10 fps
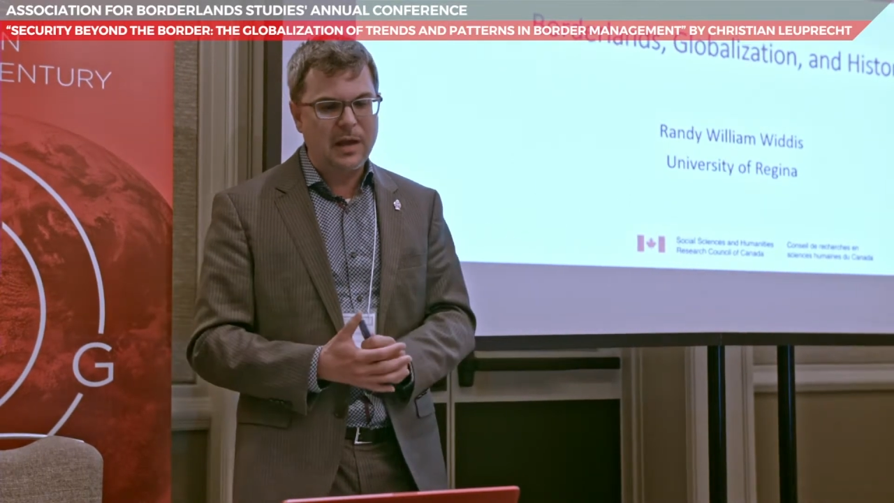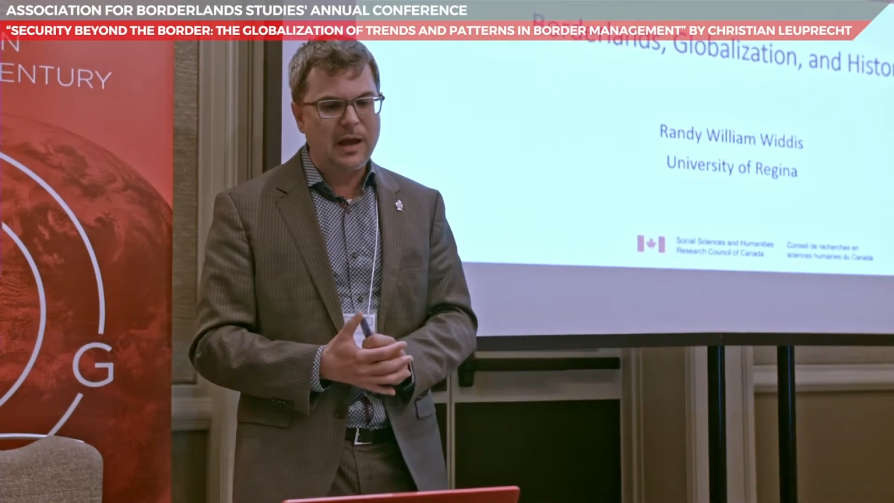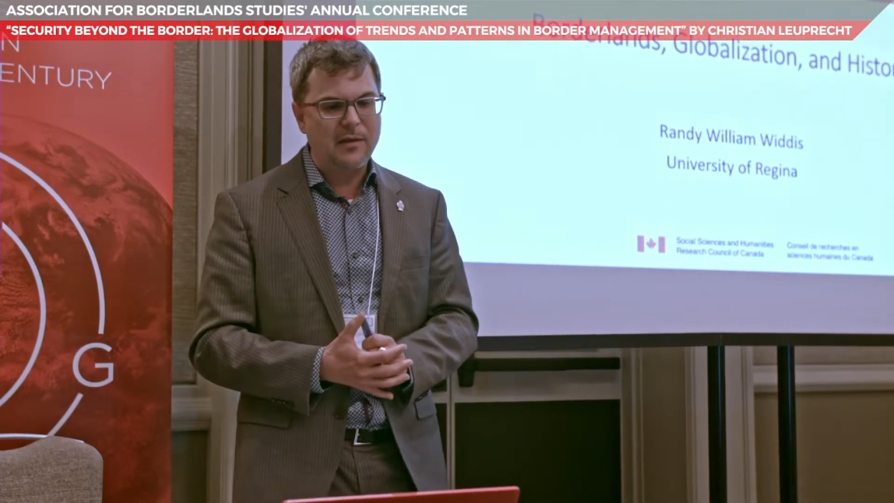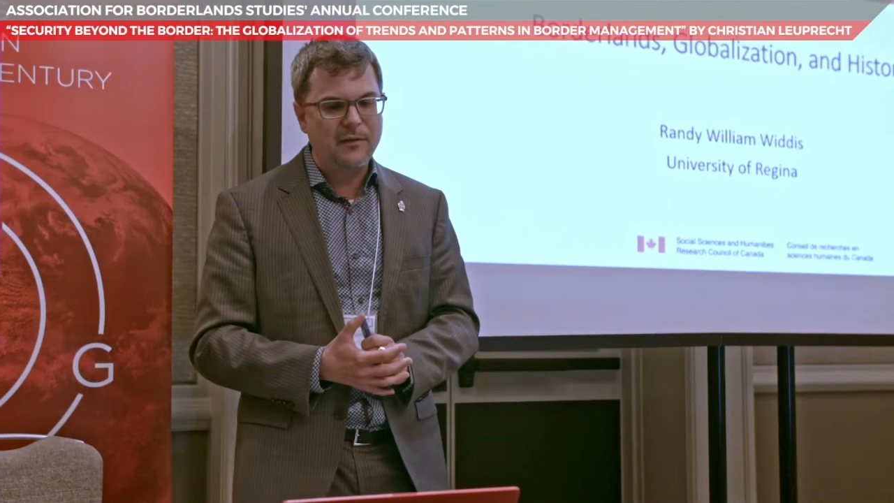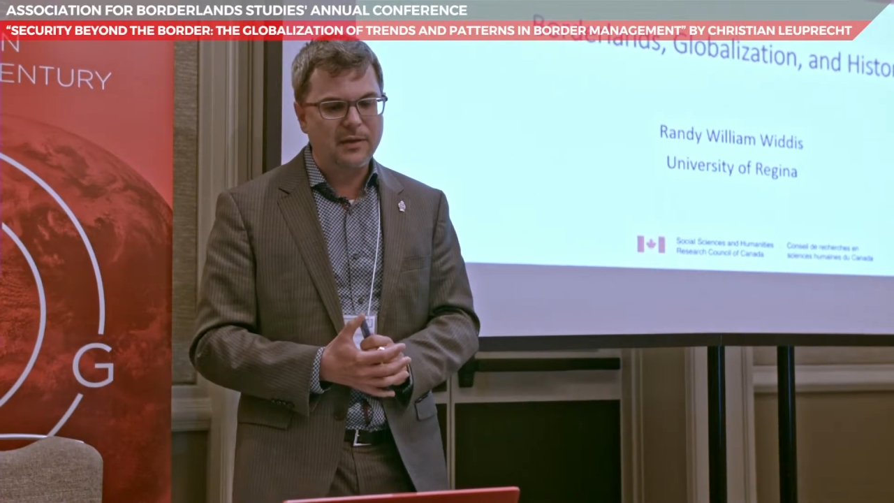
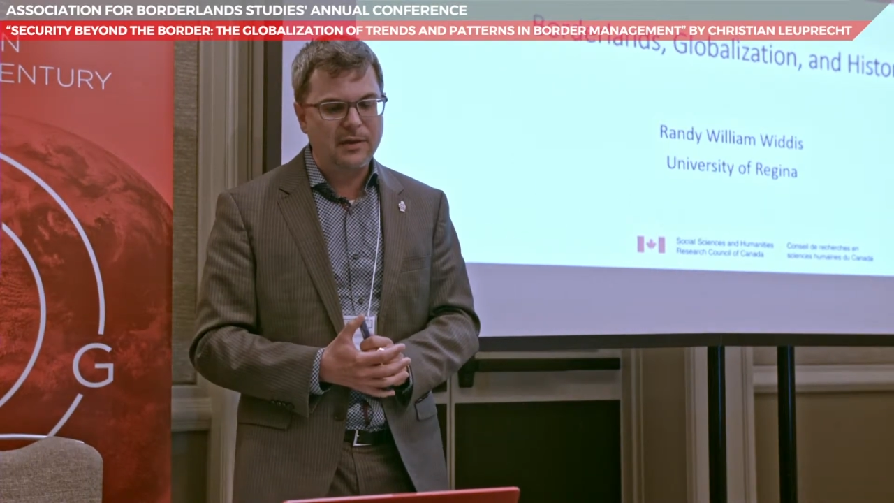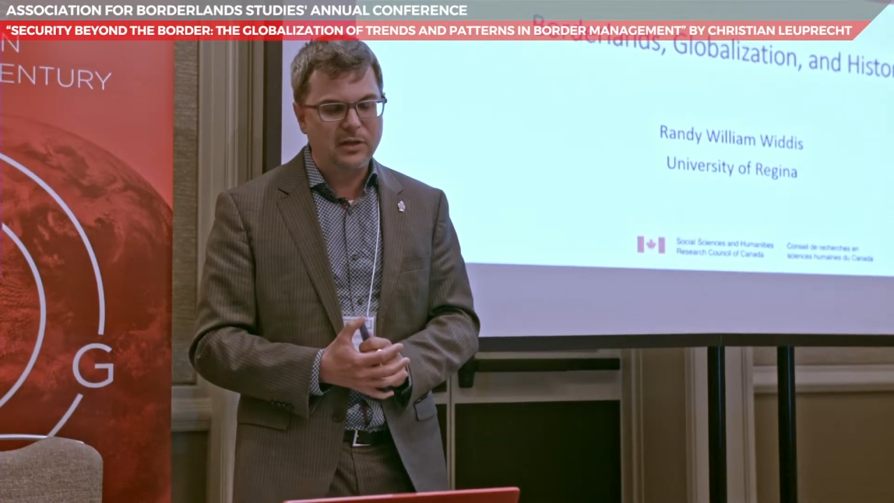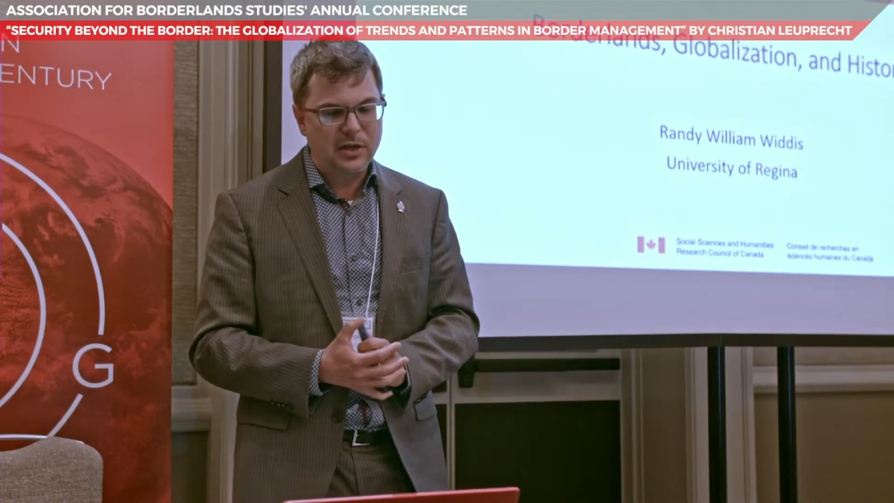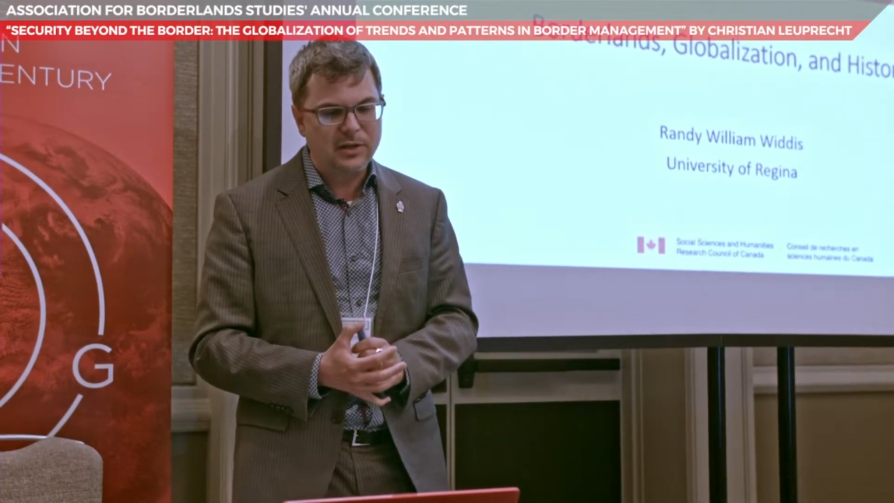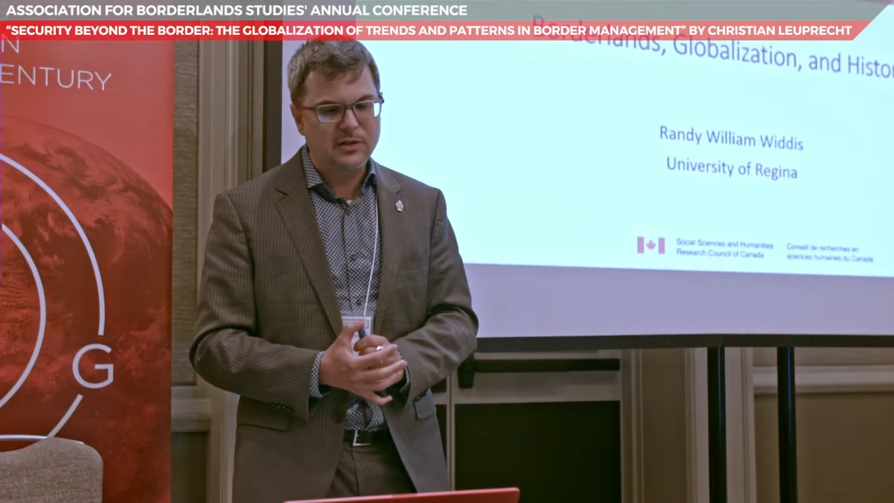have and the
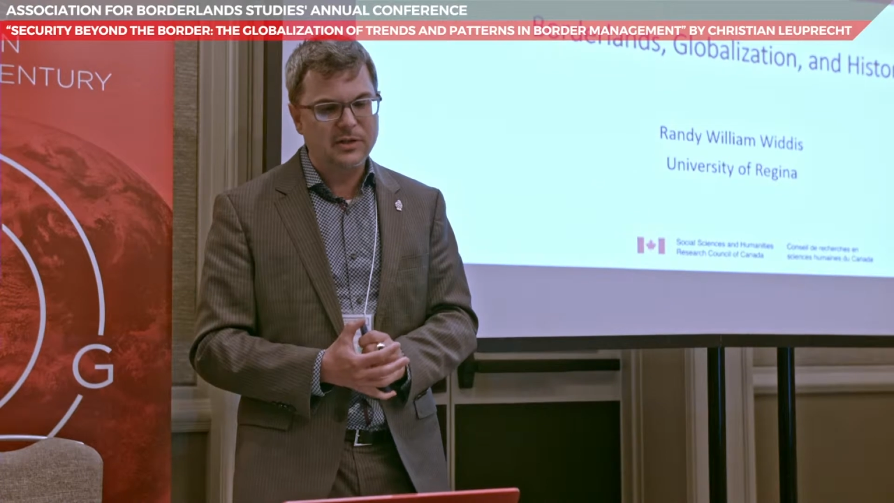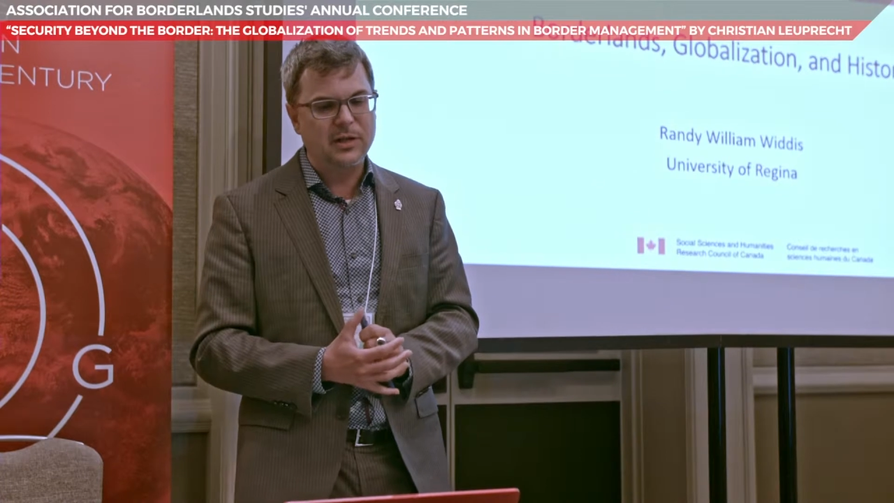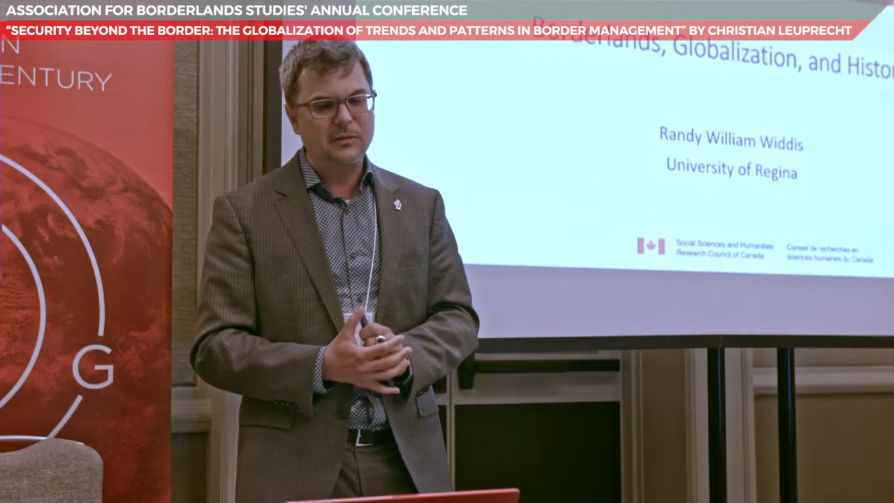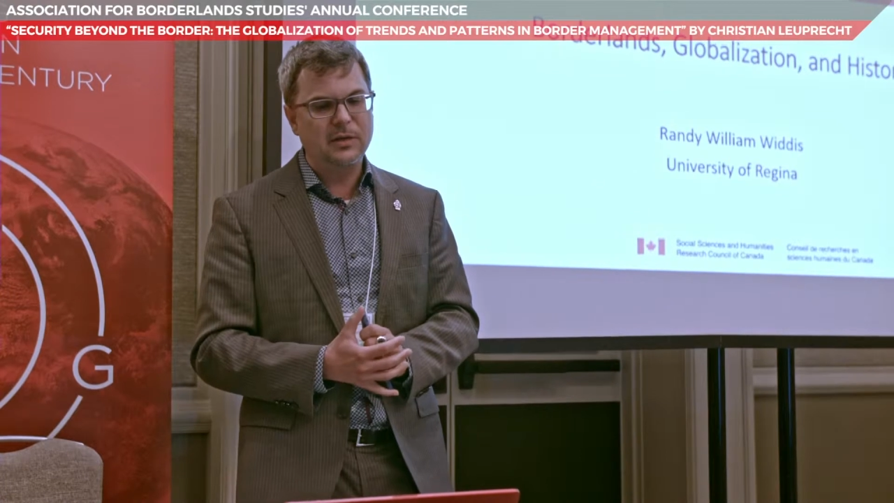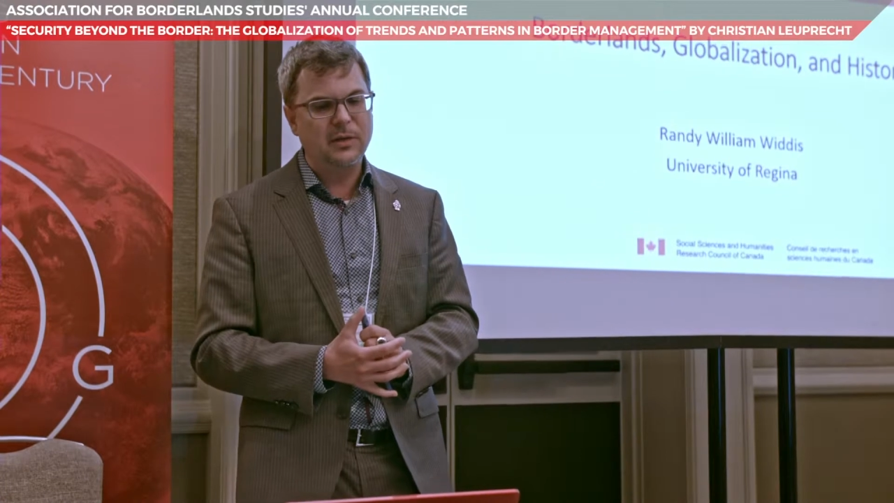challenges
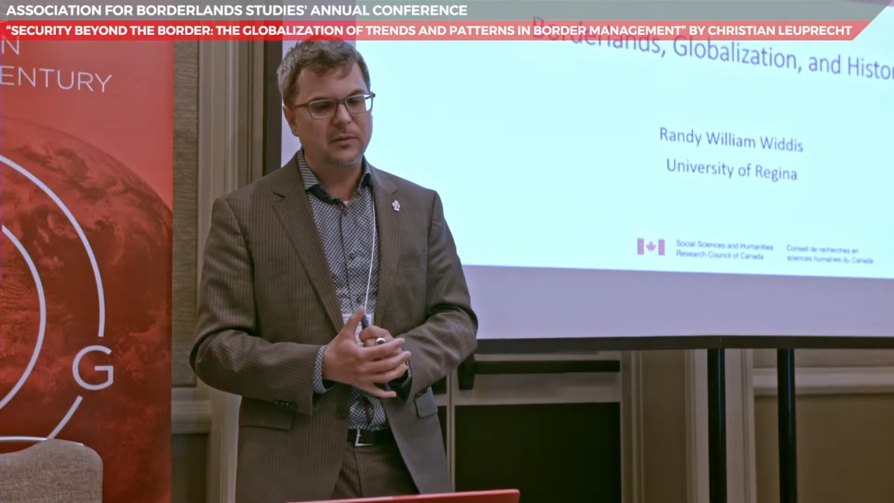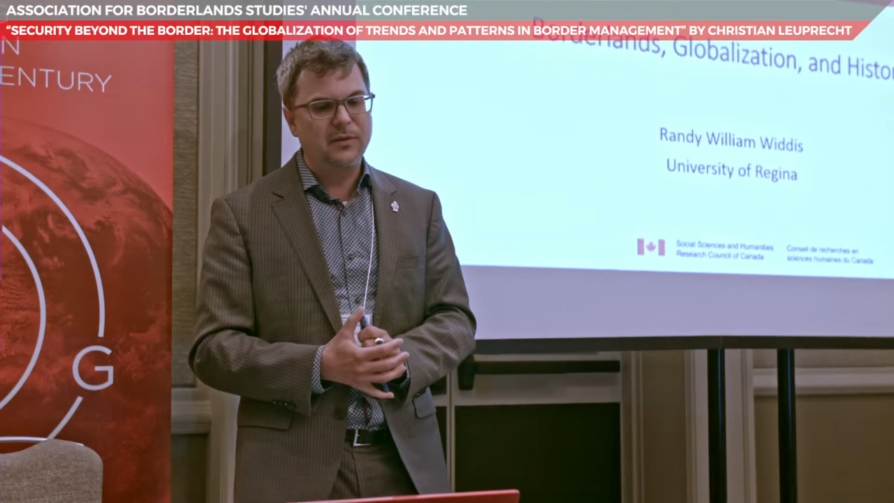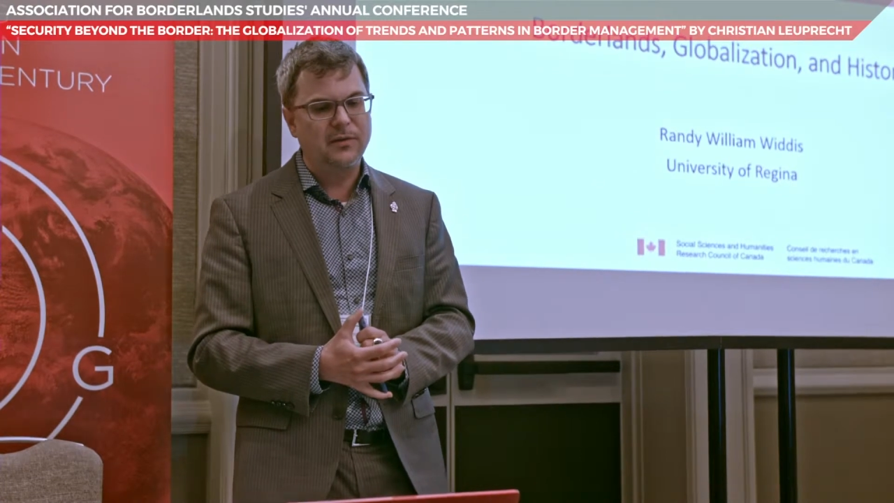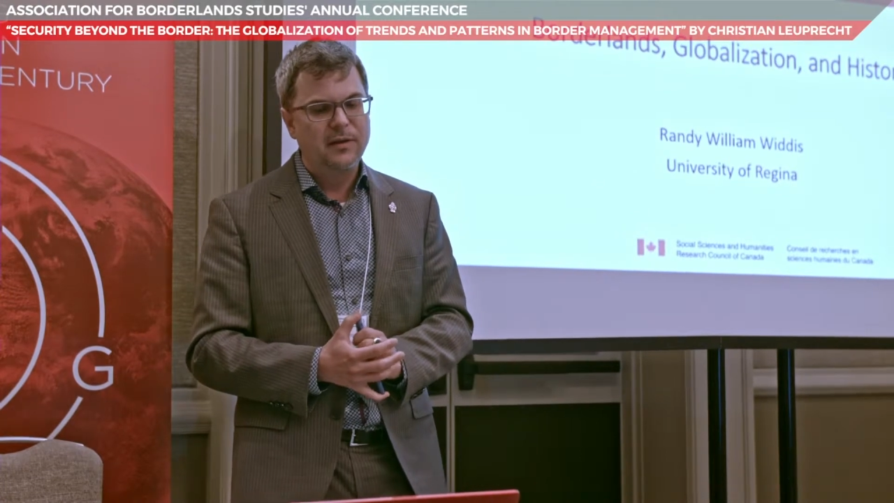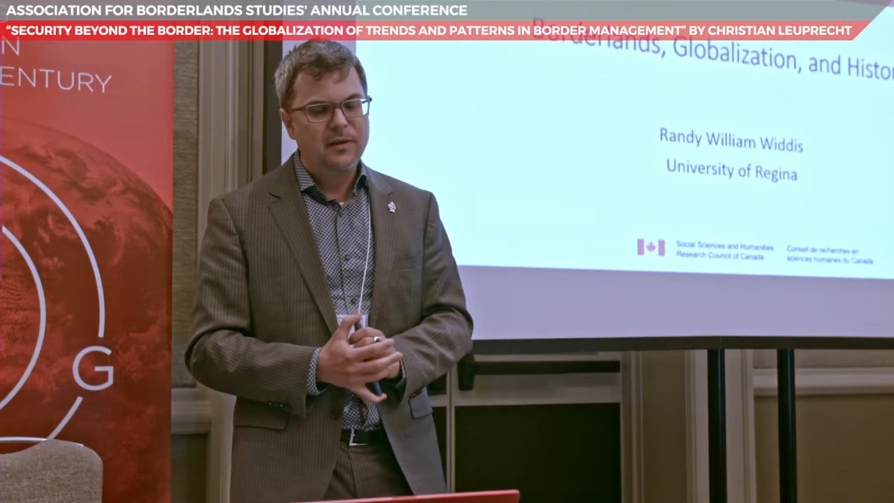that we deal
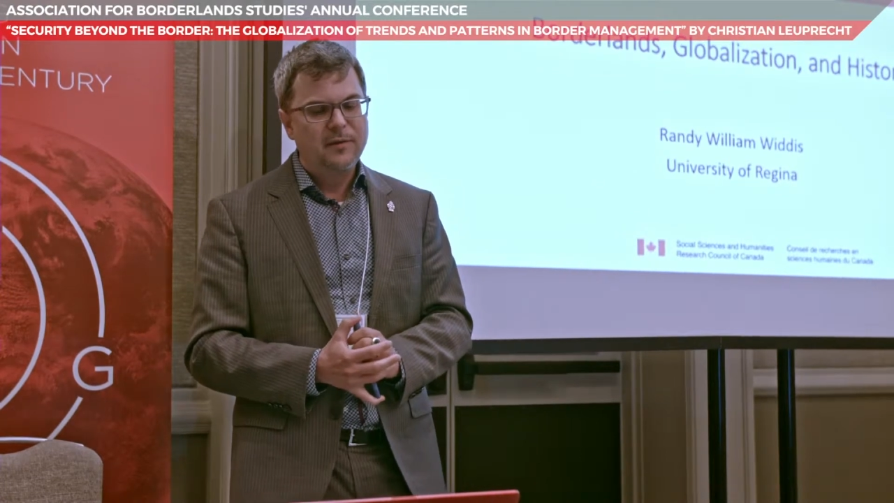with